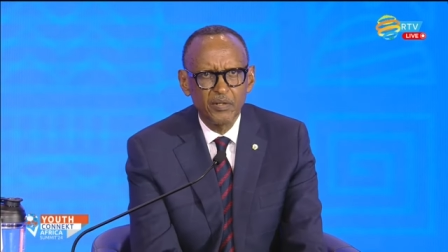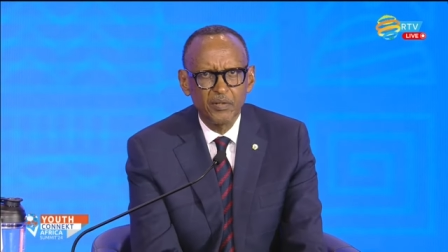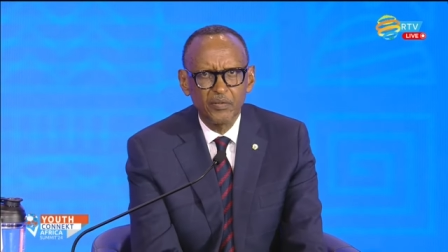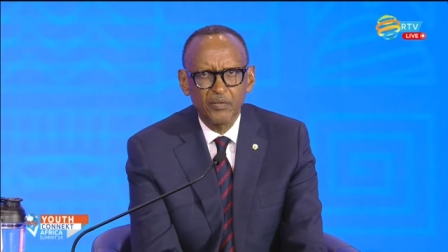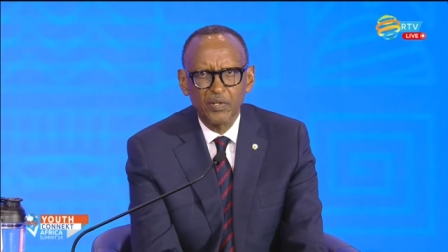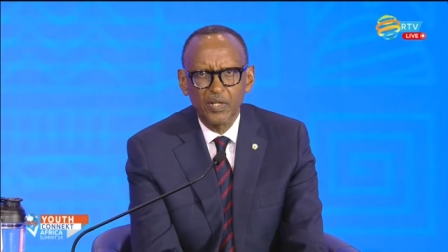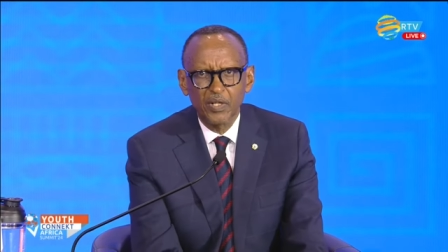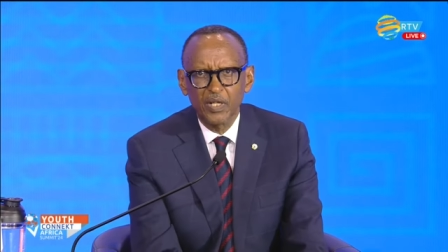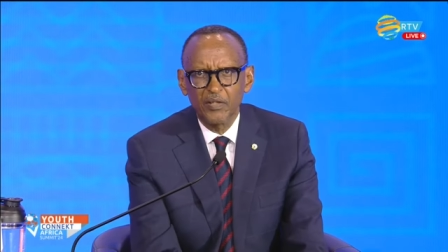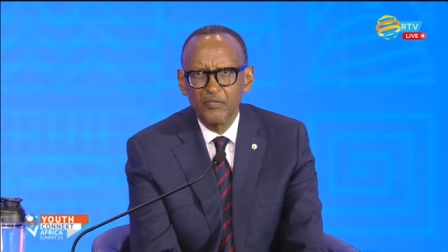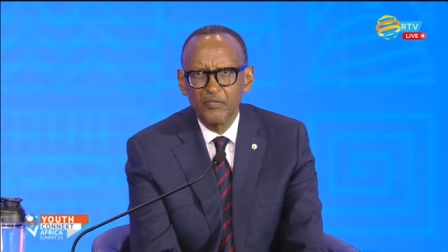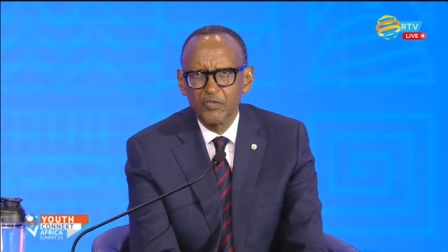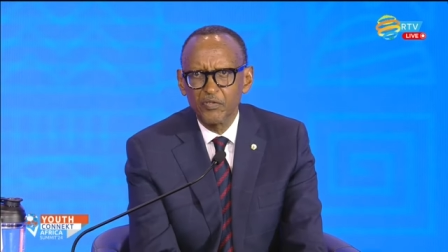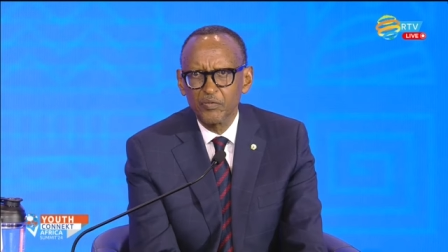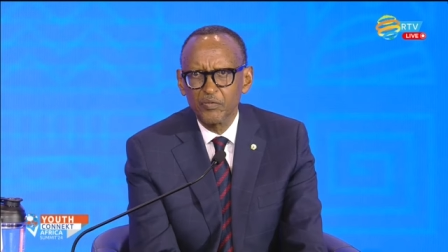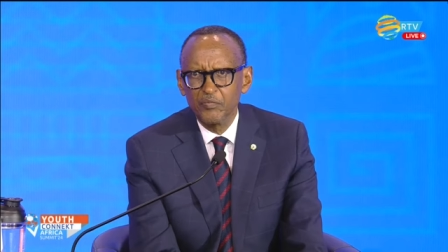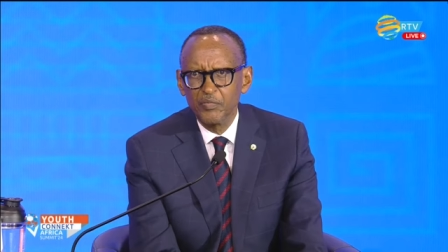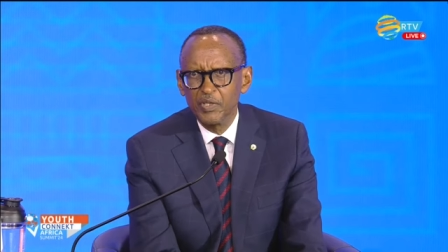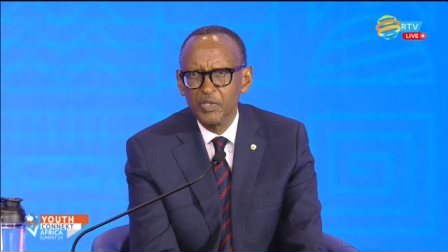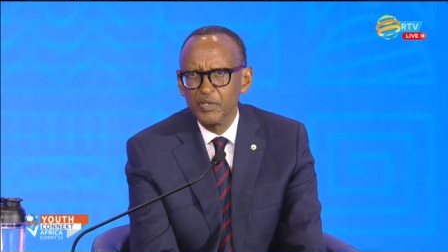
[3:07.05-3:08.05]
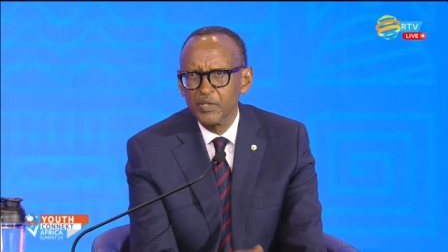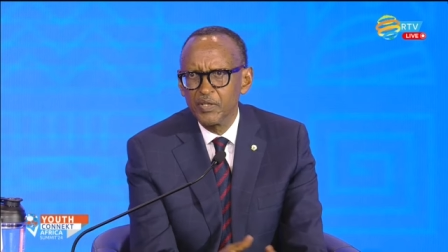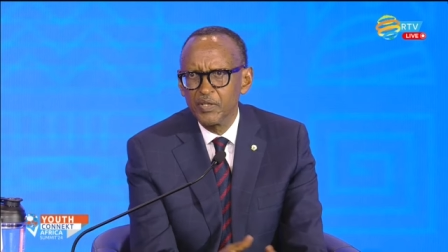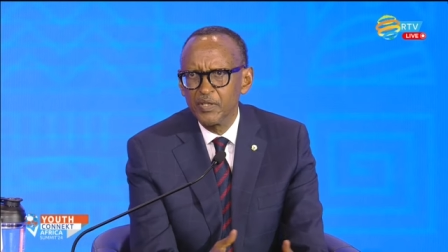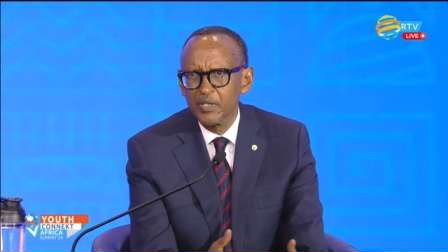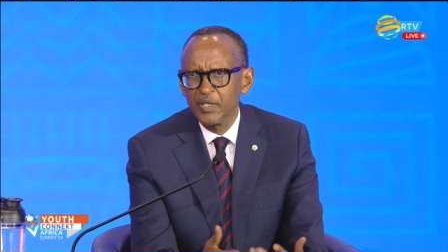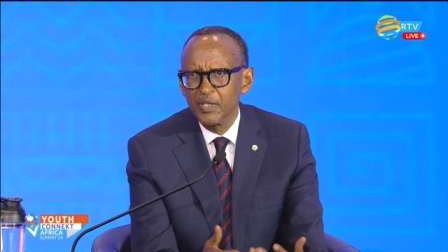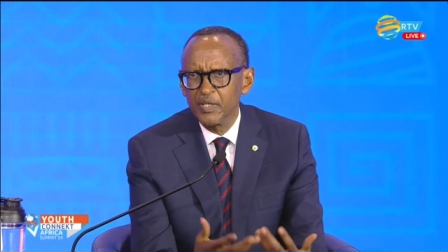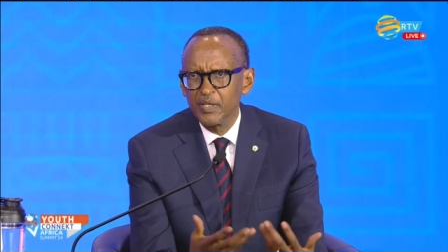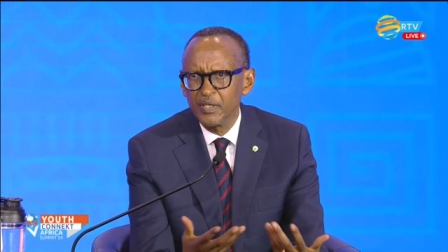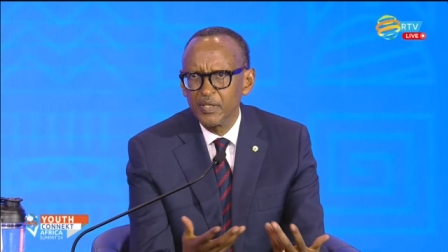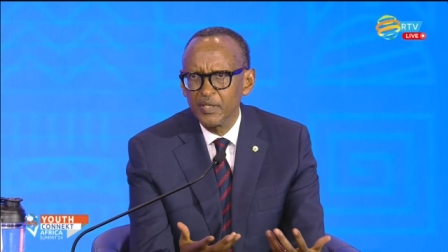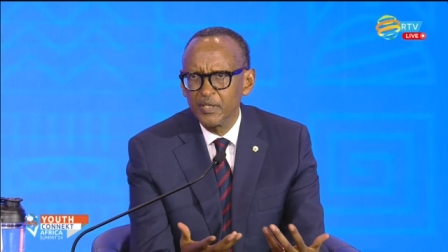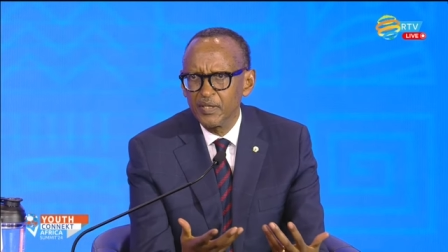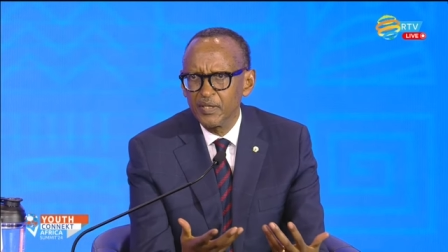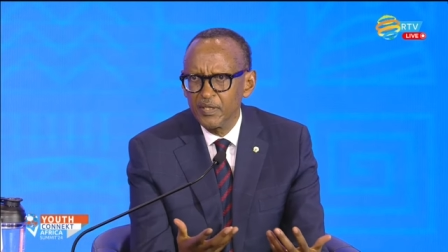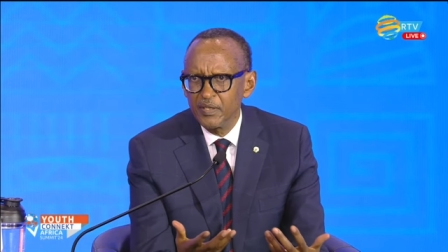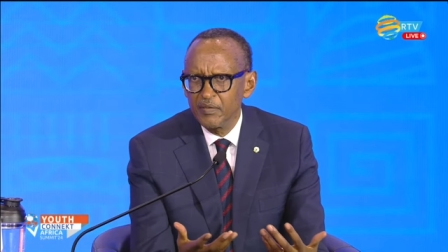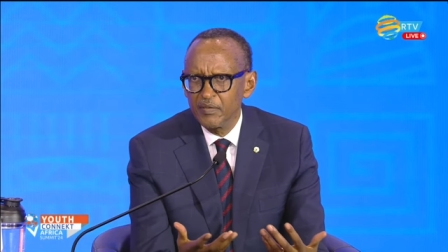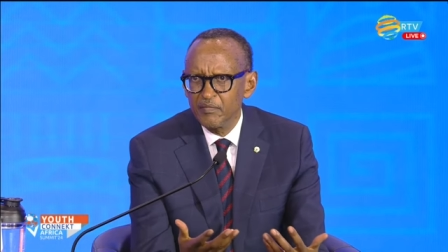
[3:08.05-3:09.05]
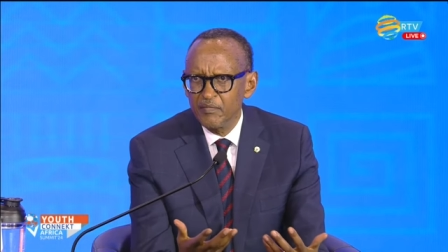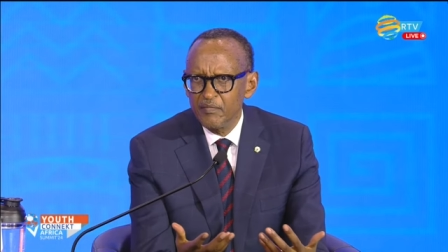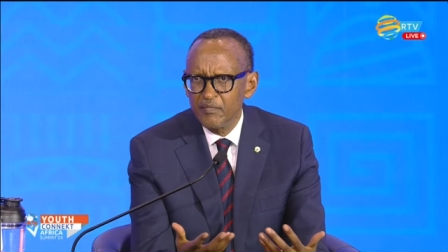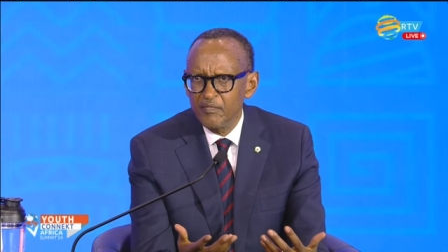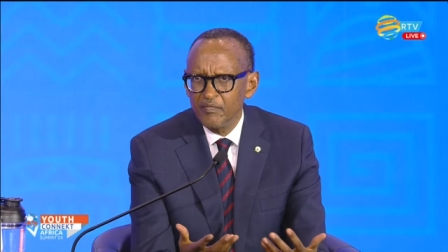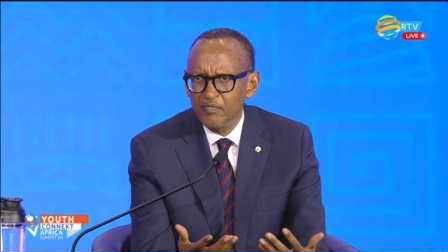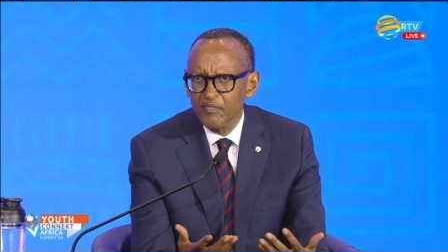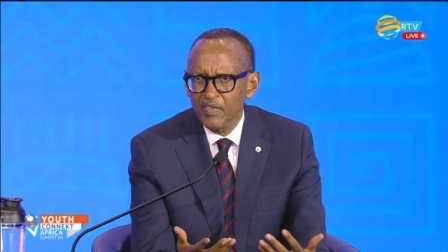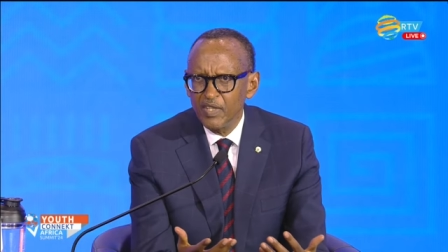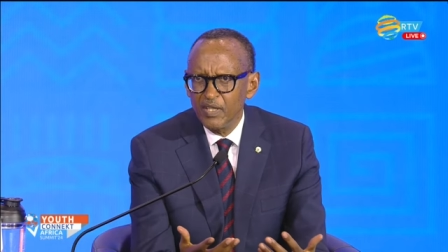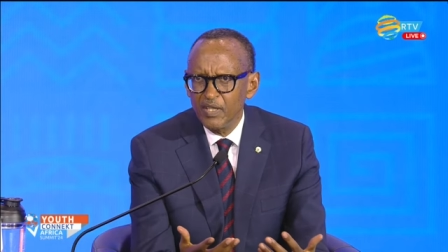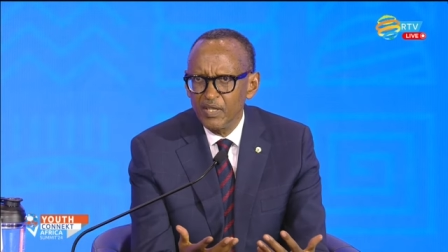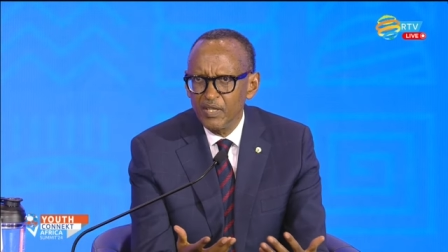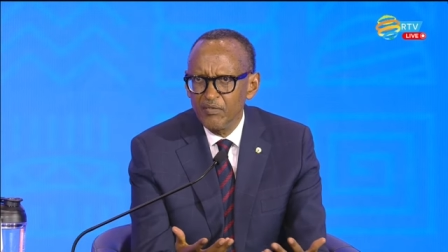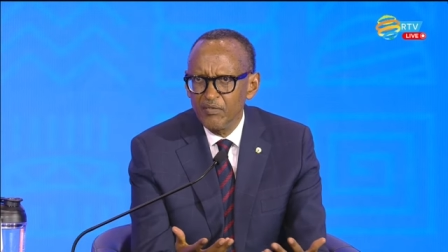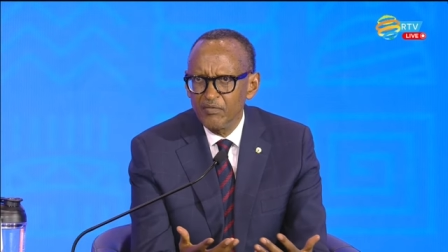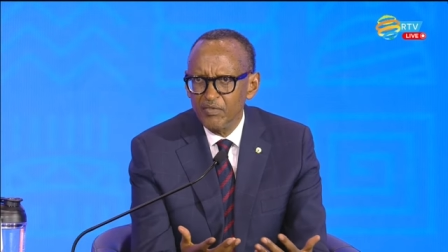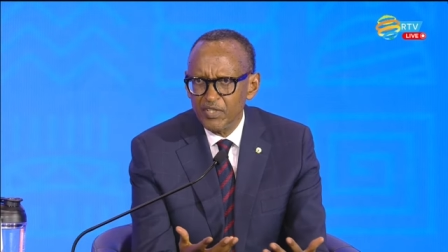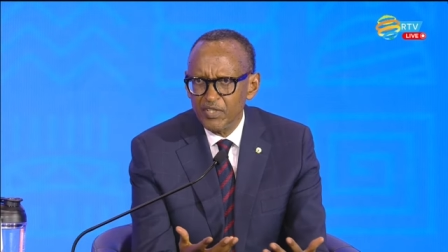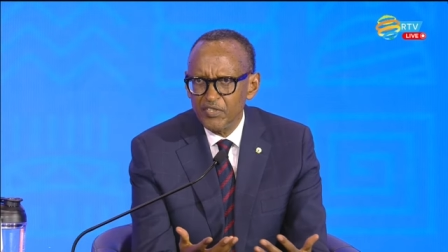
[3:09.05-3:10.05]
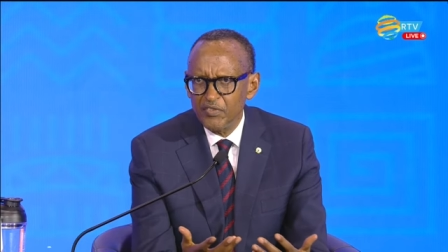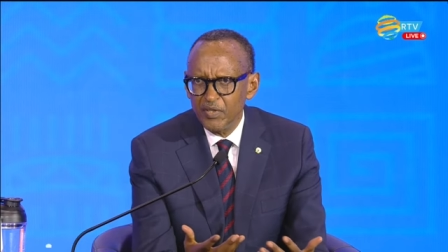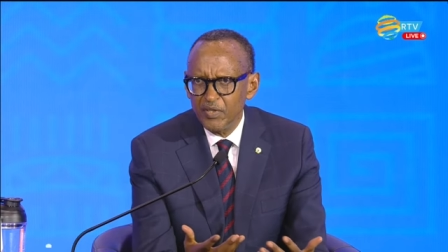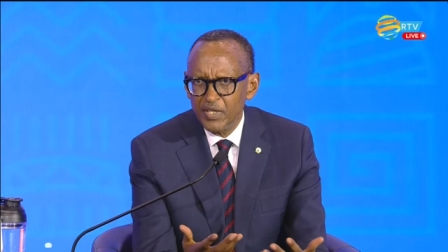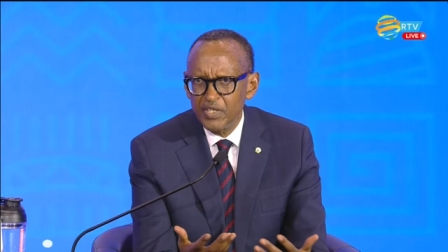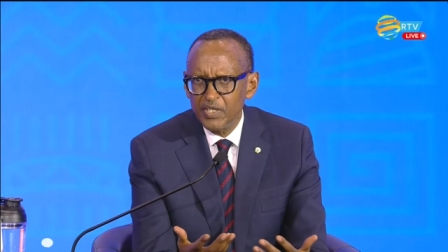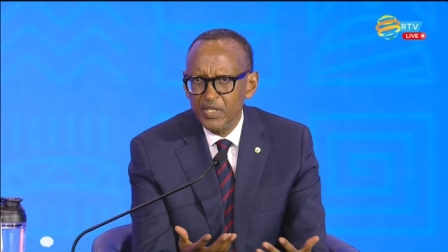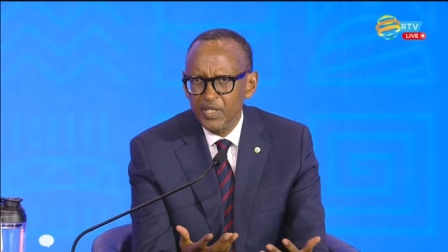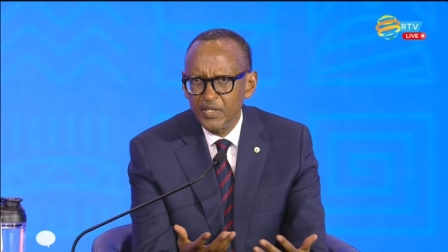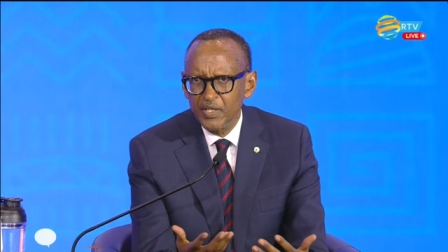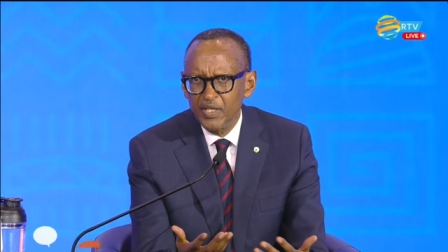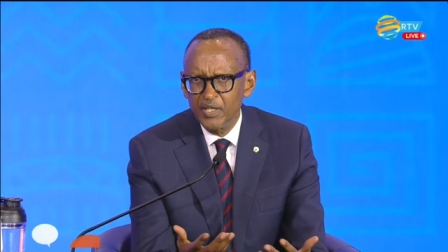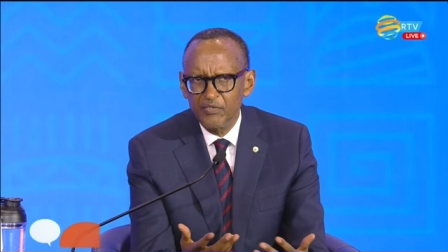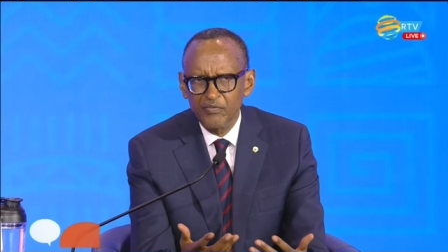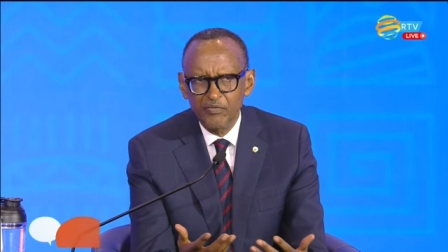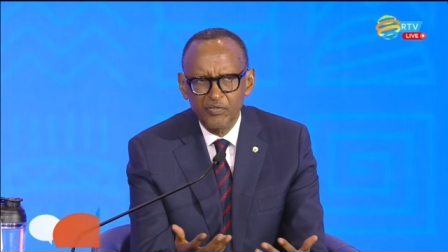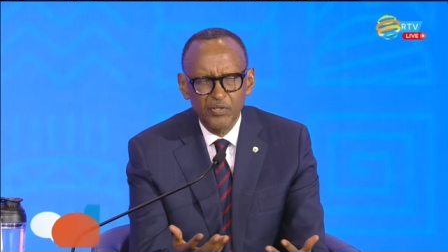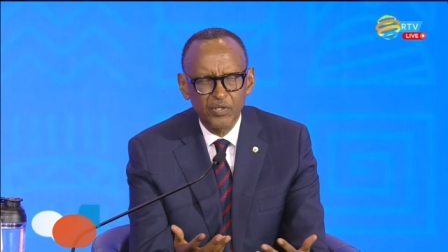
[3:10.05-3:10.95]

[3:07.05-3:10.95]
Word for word: We have to build the infrastructure, therefore,